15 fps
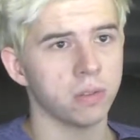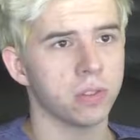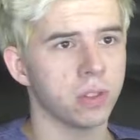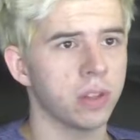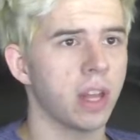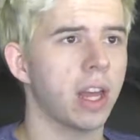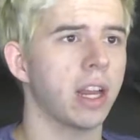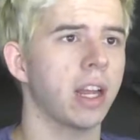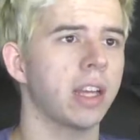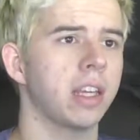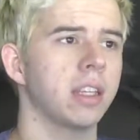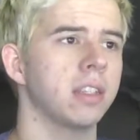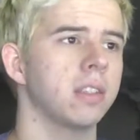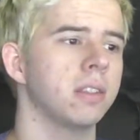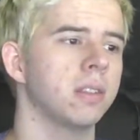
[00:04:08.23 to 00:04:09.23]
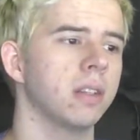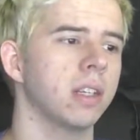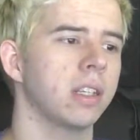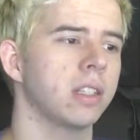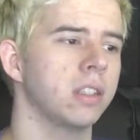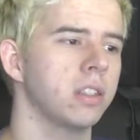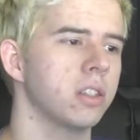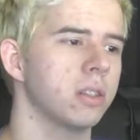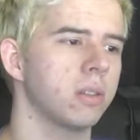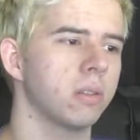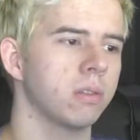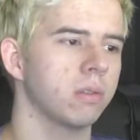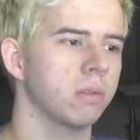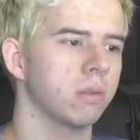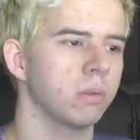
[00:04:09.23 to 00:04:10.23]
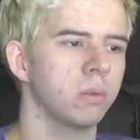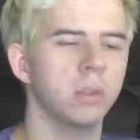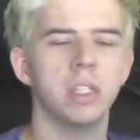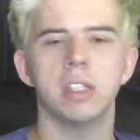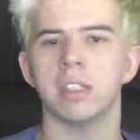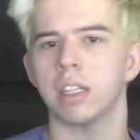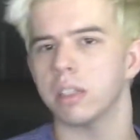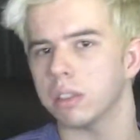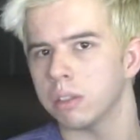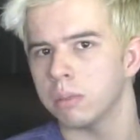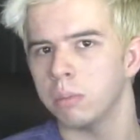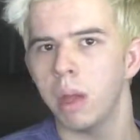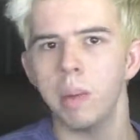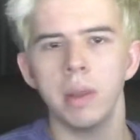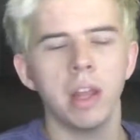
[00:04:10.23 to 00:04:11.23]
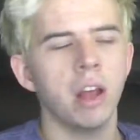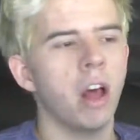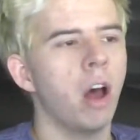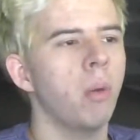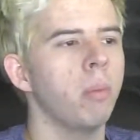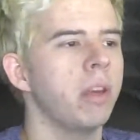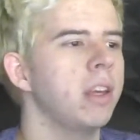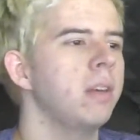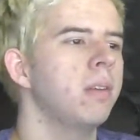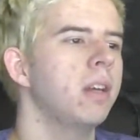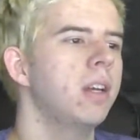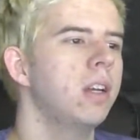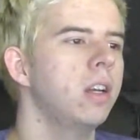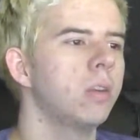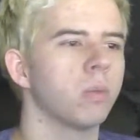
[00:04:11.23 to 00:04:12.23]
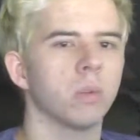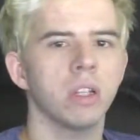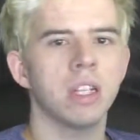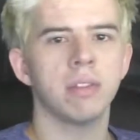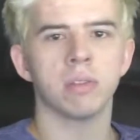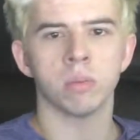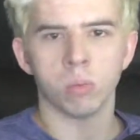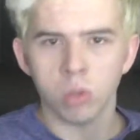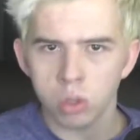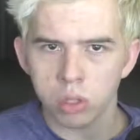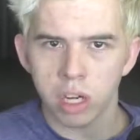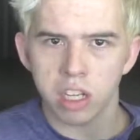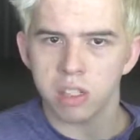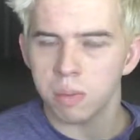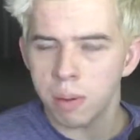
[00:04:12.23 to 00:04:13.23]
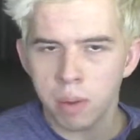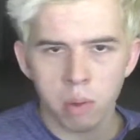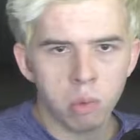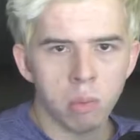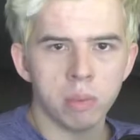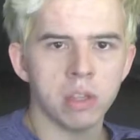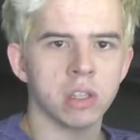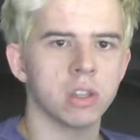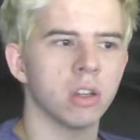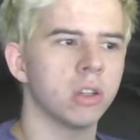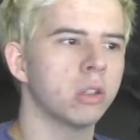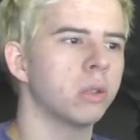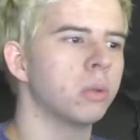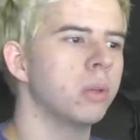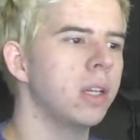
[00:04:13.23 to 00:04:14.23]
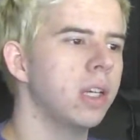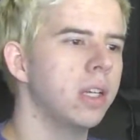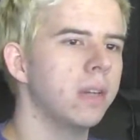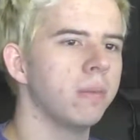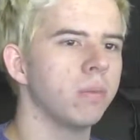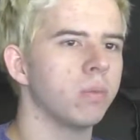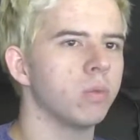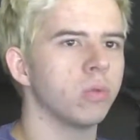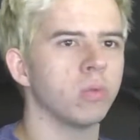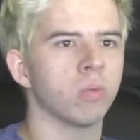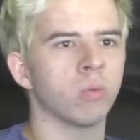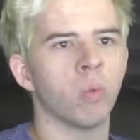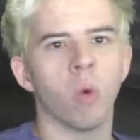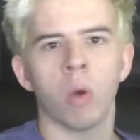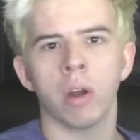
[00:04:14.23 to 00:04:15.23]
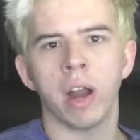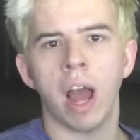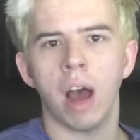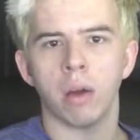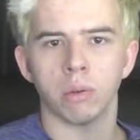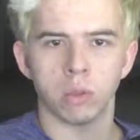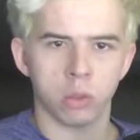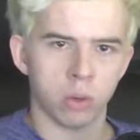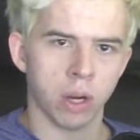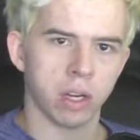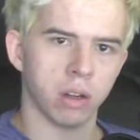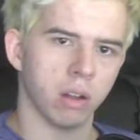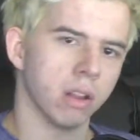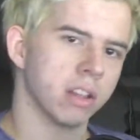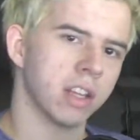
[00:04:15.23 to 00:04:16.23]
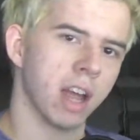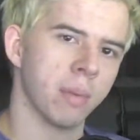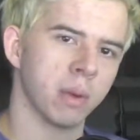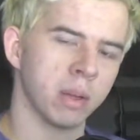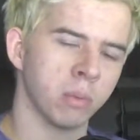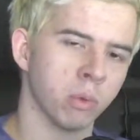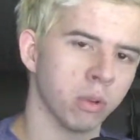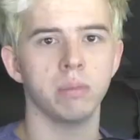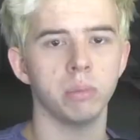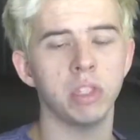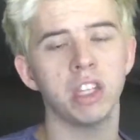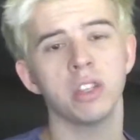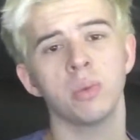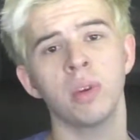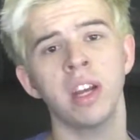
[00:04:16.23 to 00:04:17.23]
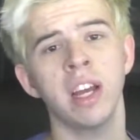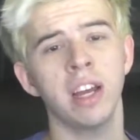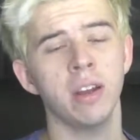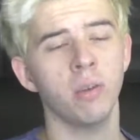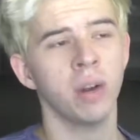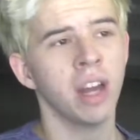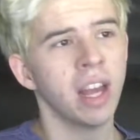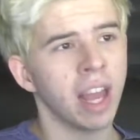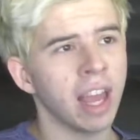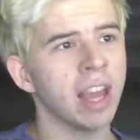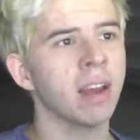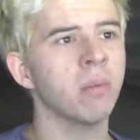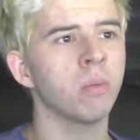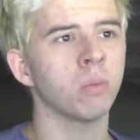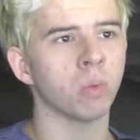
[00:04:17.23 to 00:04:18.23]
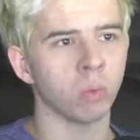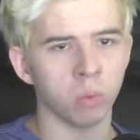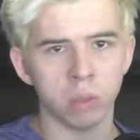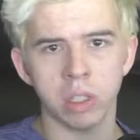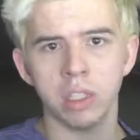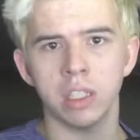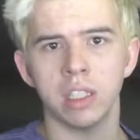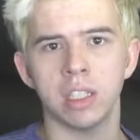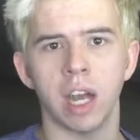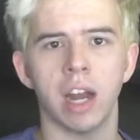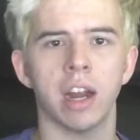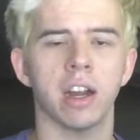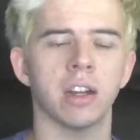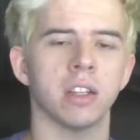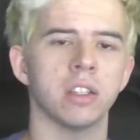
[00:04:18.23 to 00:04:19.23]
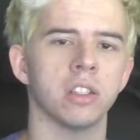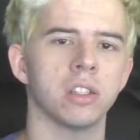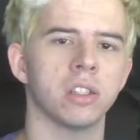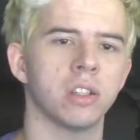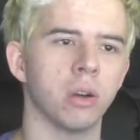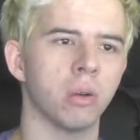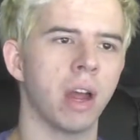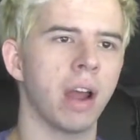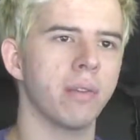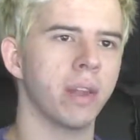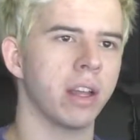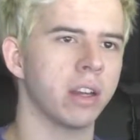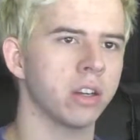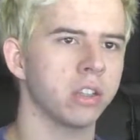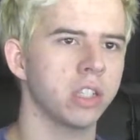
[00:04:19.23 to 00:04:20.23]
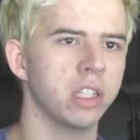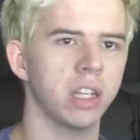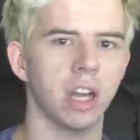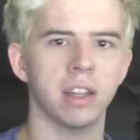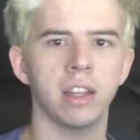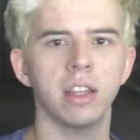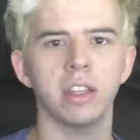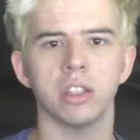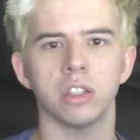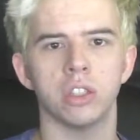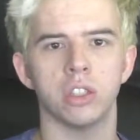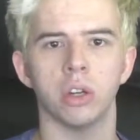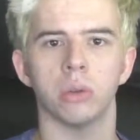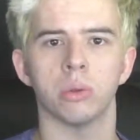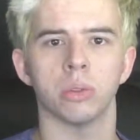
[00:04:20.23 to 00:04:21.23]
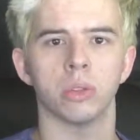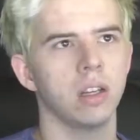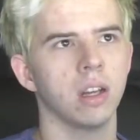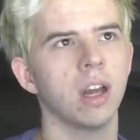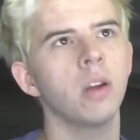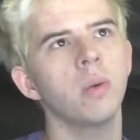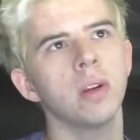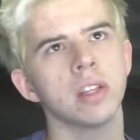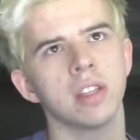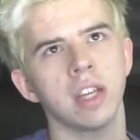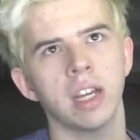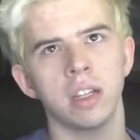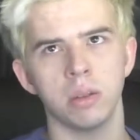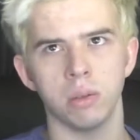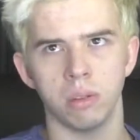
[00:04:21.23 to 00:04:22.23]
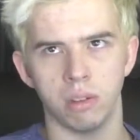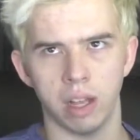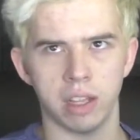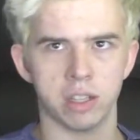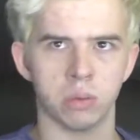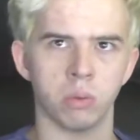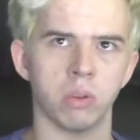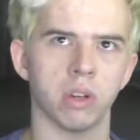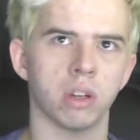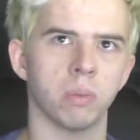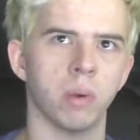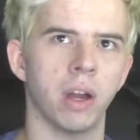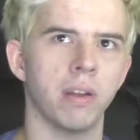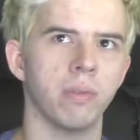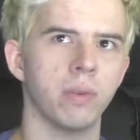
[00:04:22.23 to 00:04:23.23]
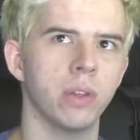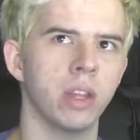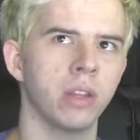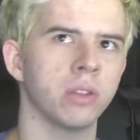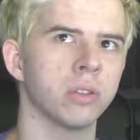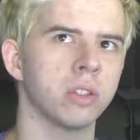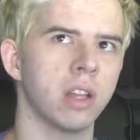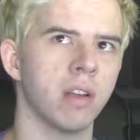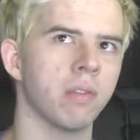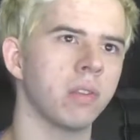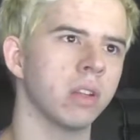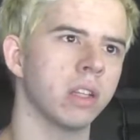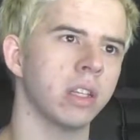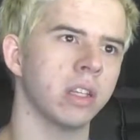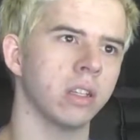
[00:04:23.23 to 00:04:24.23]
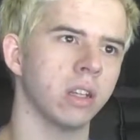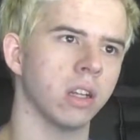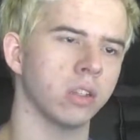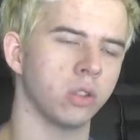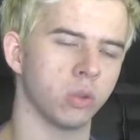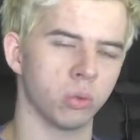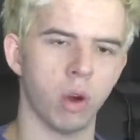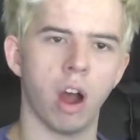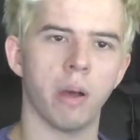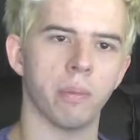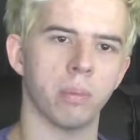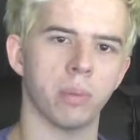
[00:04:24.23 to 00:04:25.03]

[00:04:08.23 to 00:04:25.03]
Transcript: so that I can just recenter. Maybe they'll help me relieve some stress. Maybe I won't be so worn out and drained all the time anymore. Because when I am really tired and just don't have that energy, I think it shows. I don't want to say I do less work, but I feel like there's definitely a drop